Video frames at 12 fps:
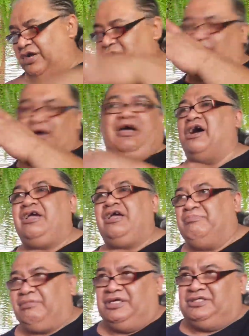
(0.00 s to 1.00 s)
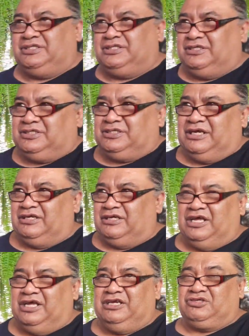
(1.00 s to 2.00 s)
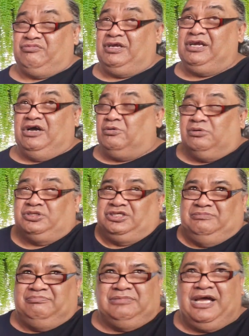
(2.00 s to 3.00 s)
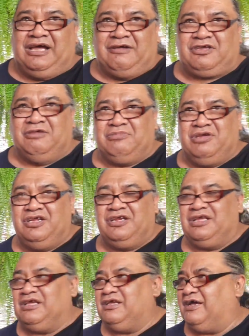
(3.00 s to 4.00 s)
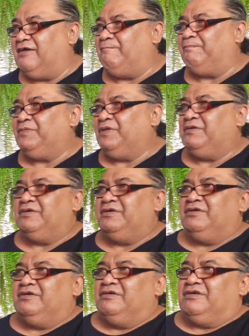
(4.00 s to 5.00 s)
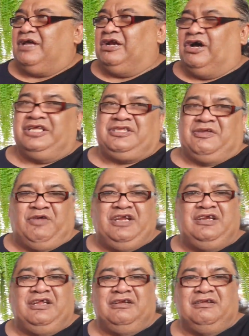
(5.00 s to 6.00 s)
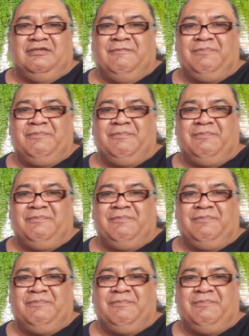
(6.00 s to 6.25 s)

I embrace this, and it's really an awesome community. And I defend it.